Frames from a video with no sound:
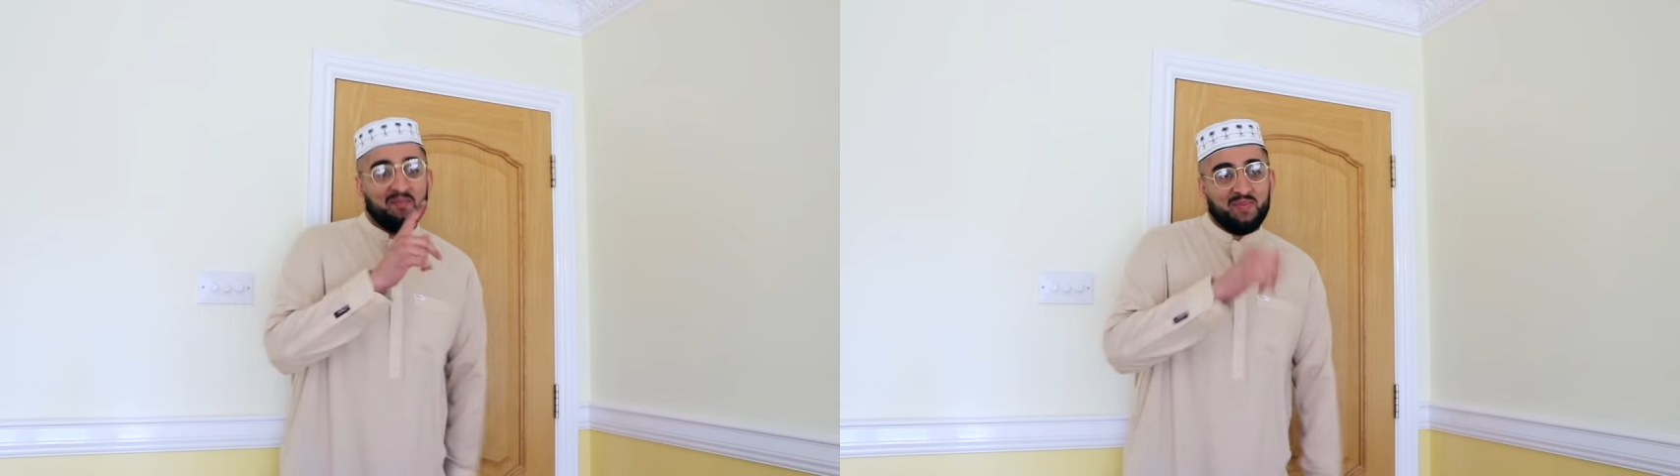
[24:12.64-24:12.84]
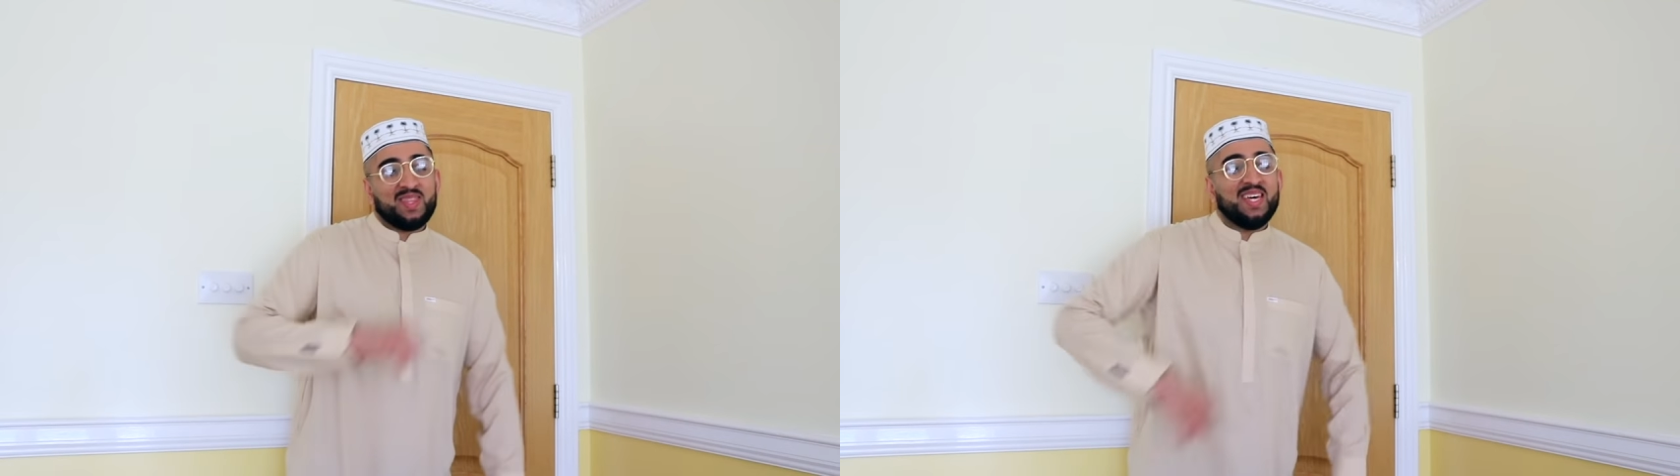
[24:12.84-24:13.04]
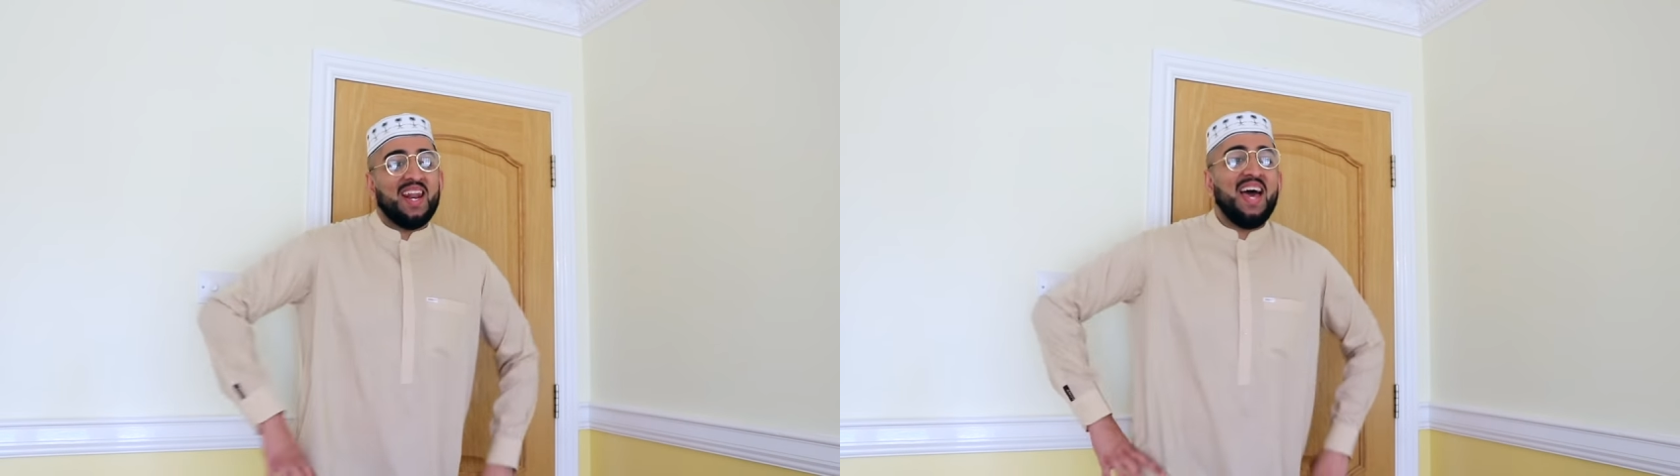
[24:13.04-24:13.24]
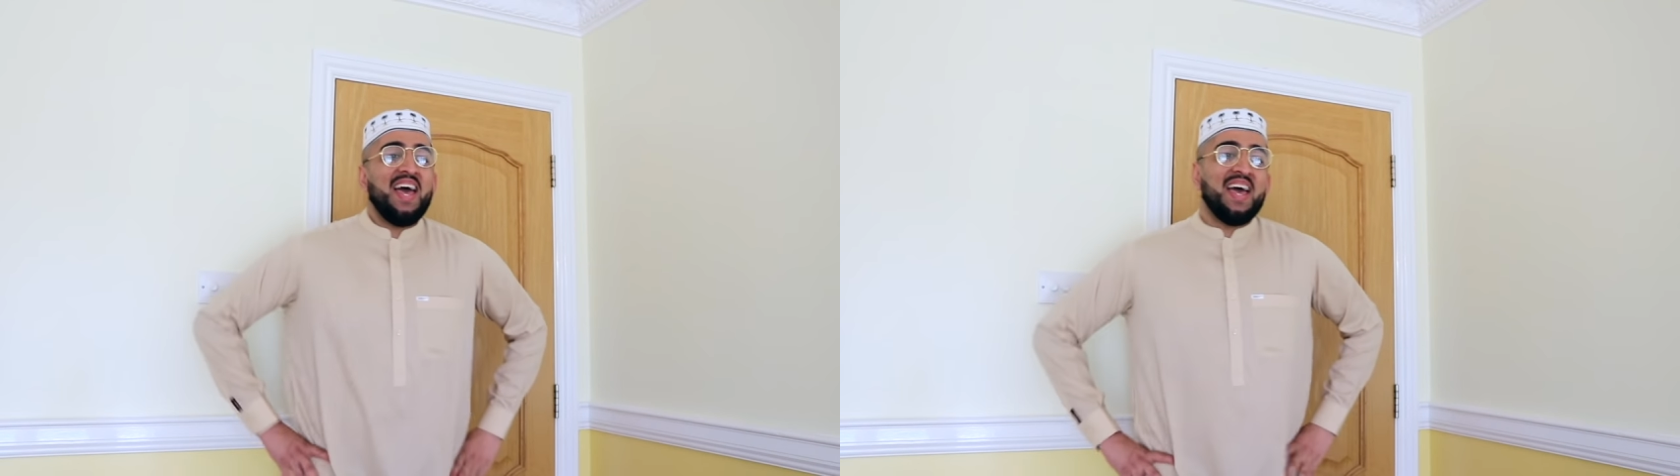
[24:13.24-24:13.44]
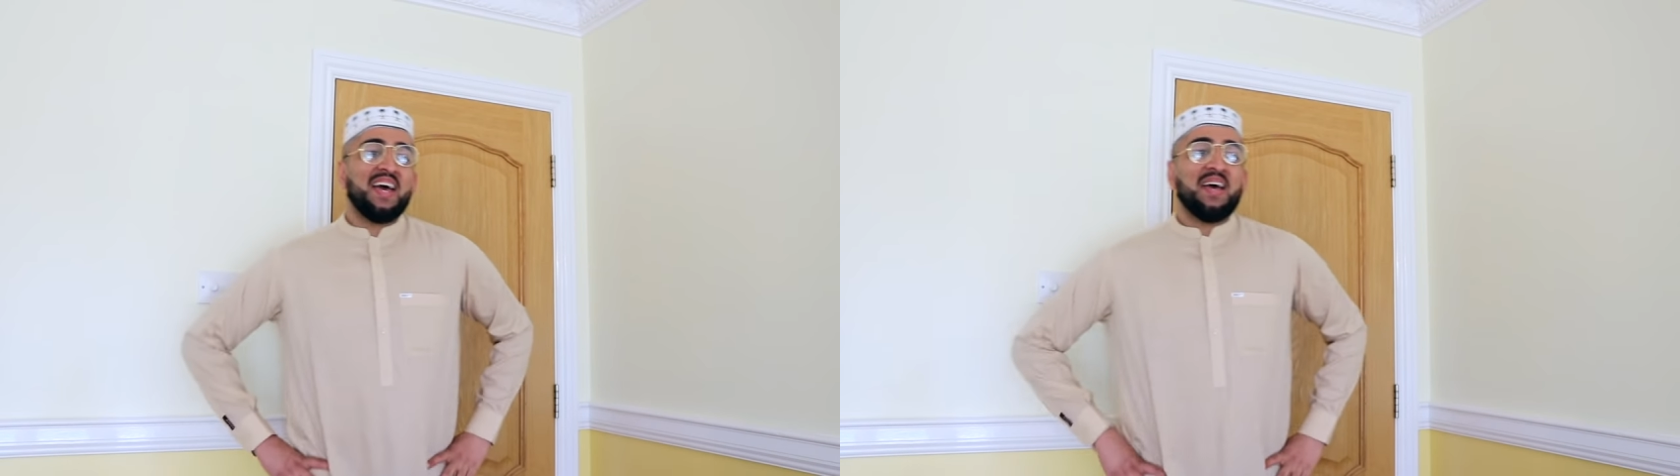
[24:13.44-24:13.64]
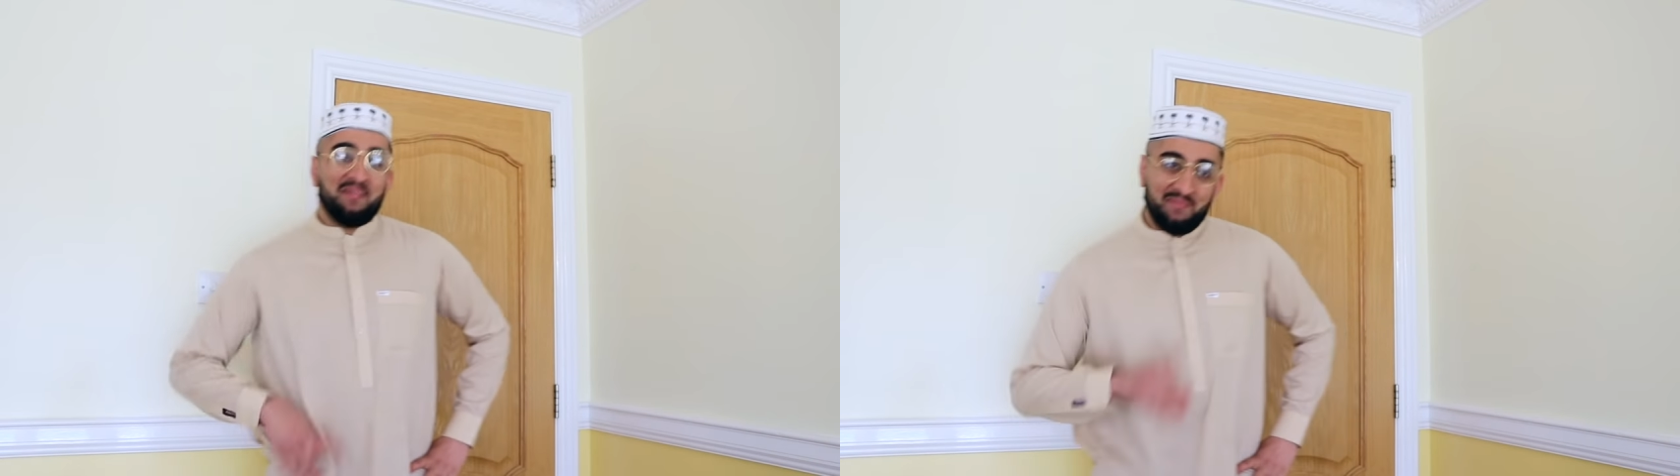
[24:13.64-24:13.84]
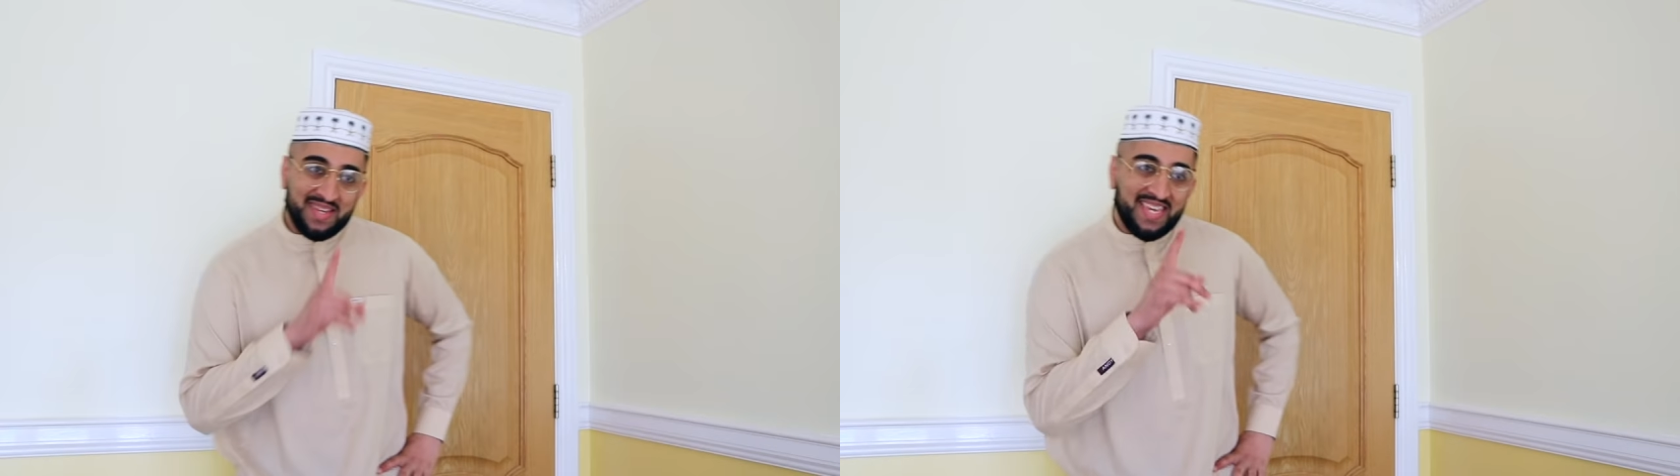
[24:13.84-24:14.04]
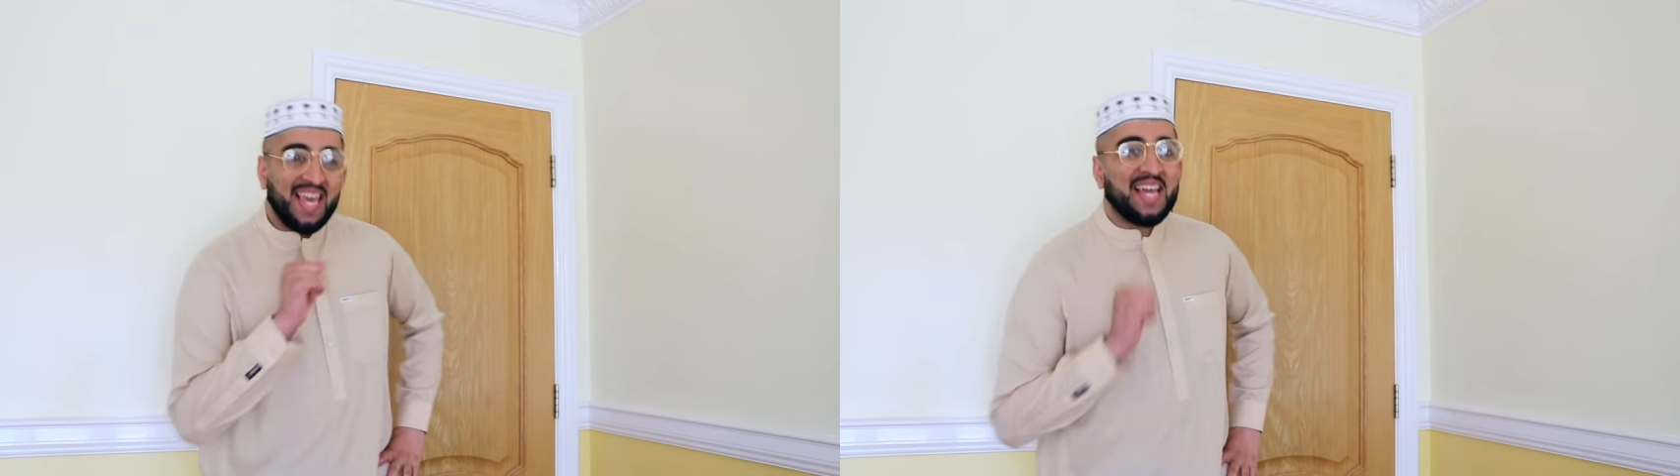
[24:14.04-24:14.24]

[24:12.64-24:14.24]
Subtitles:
Puttara, Mike